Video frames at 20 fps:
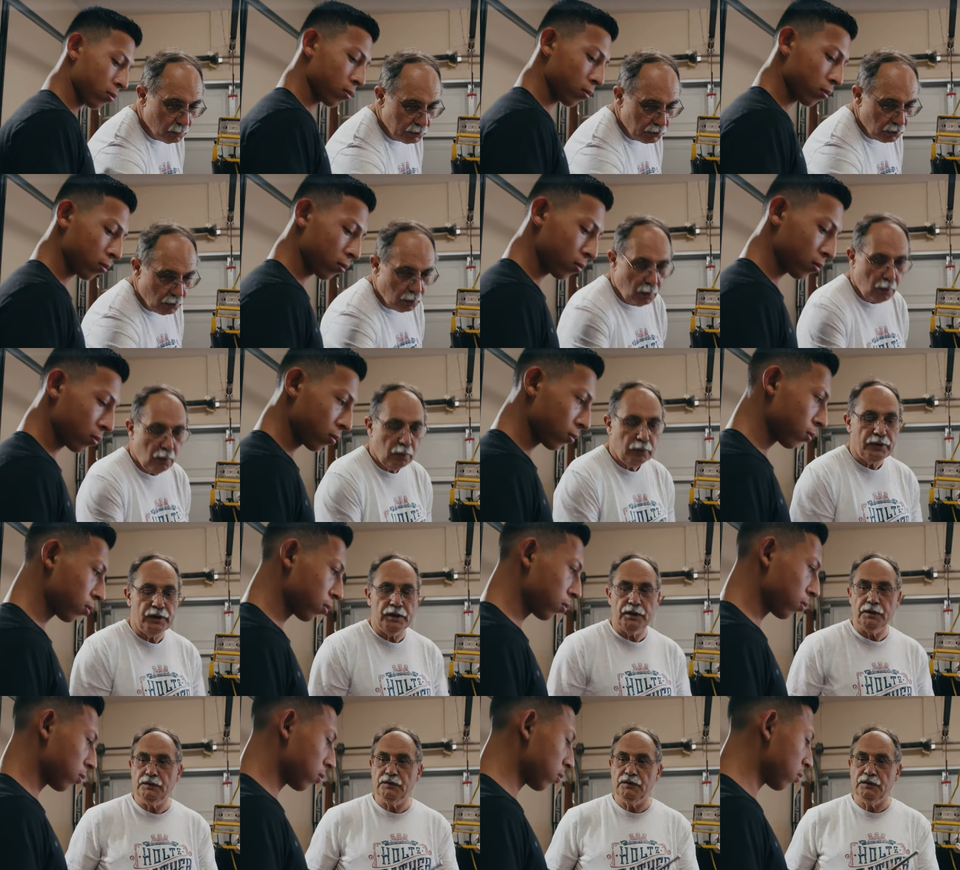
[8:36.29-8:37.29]
Speaker 1: lathe,
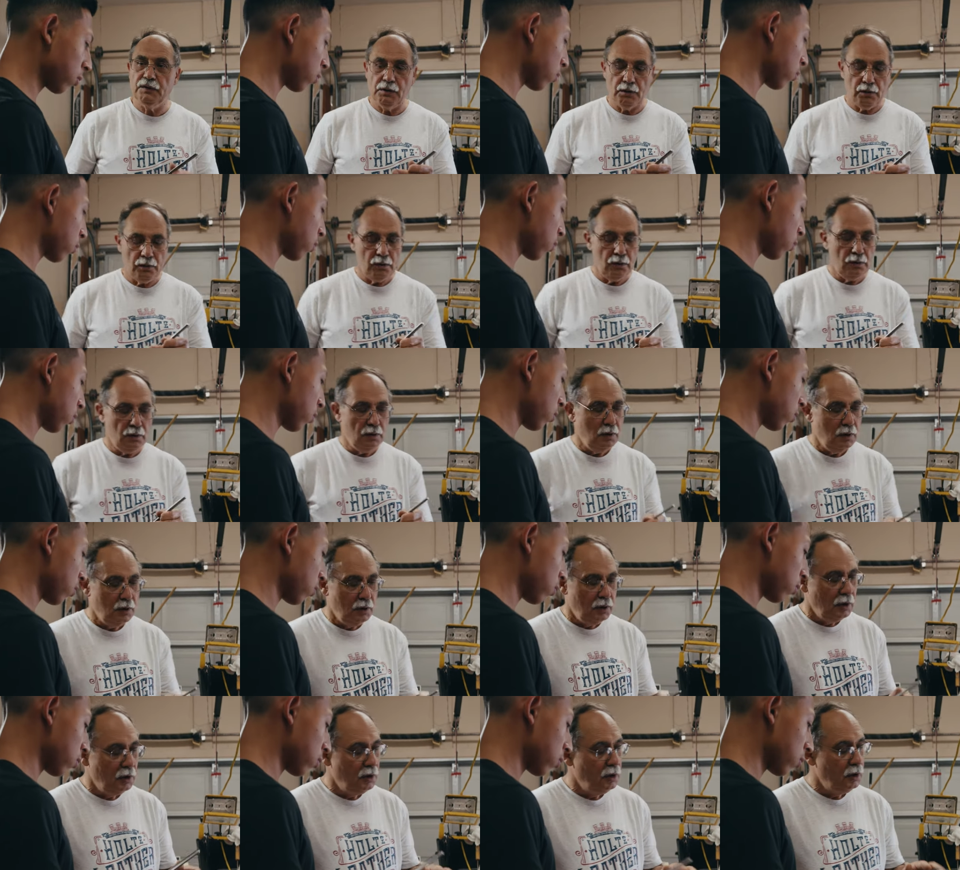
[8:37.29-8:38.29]
and so they've
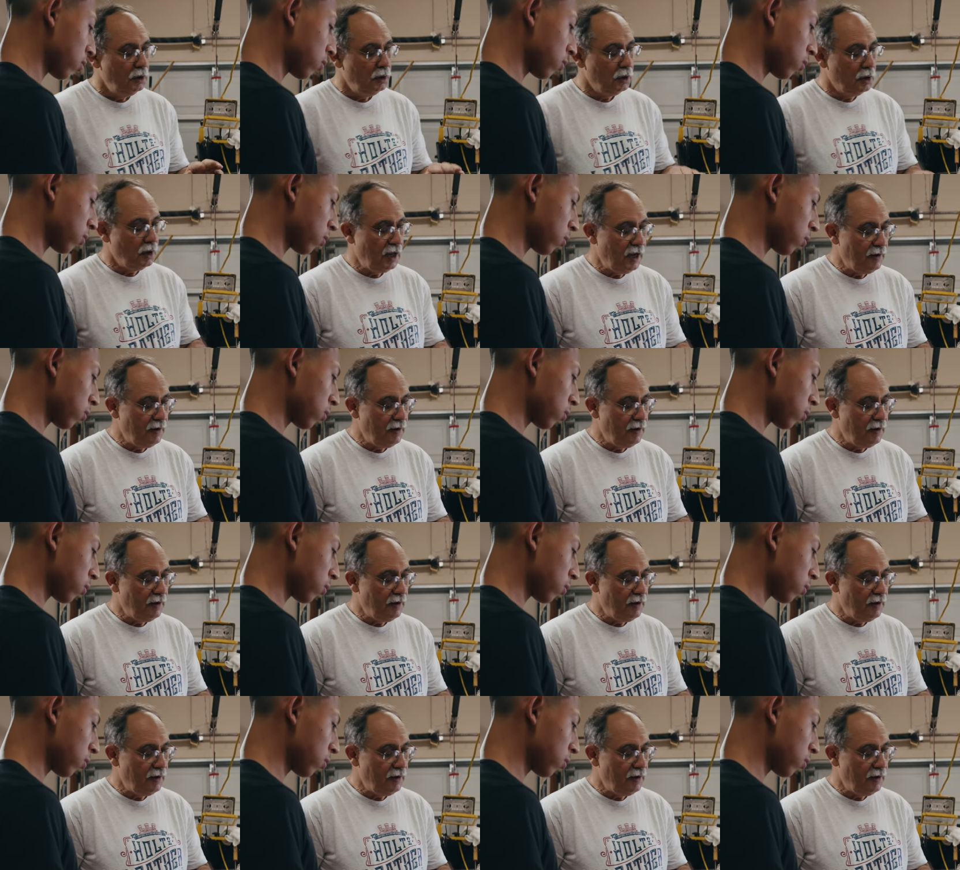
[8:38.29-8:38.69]
been going over to my